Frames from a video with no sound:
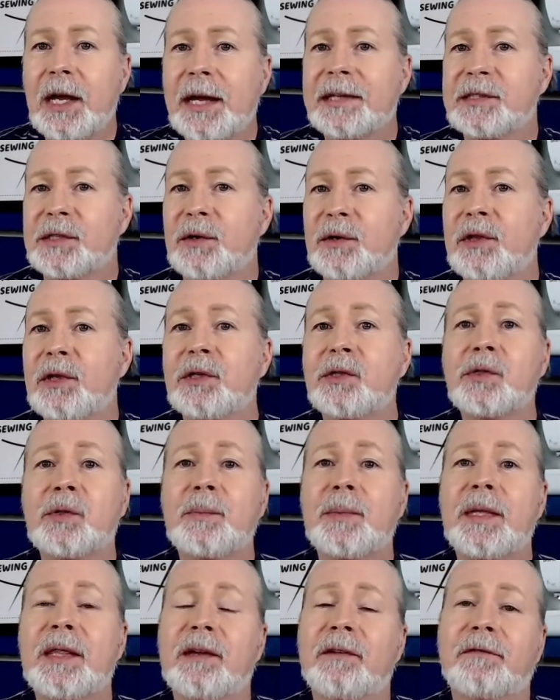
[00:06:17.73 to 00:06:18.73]
So those will
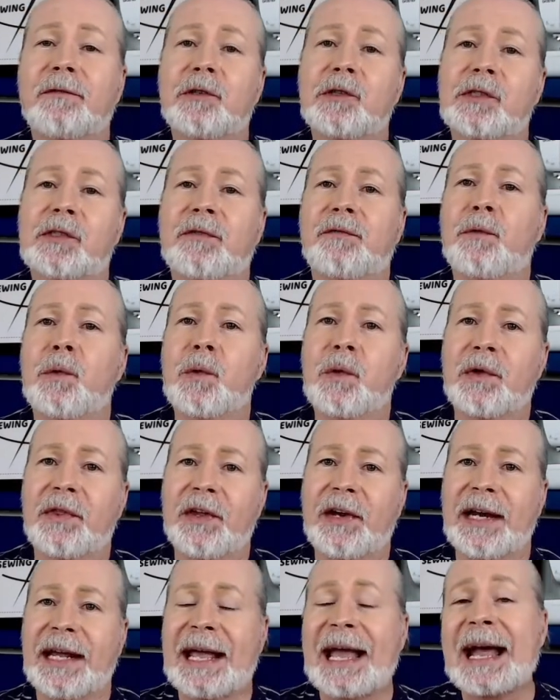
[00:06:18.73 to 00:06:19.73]
be the first 4
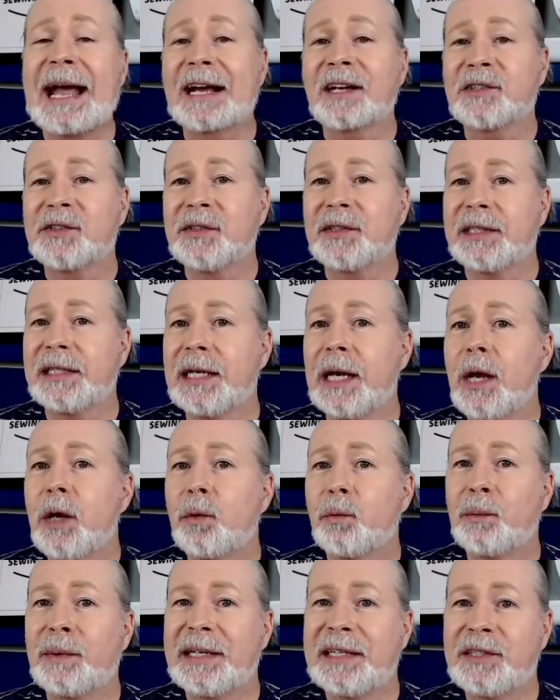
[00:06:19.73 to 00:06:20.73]
that I actually
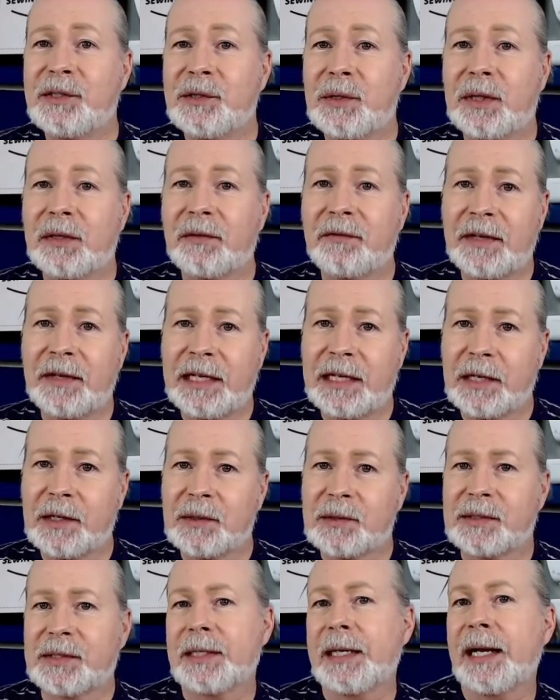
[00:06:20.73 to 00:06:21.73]
redo the videos.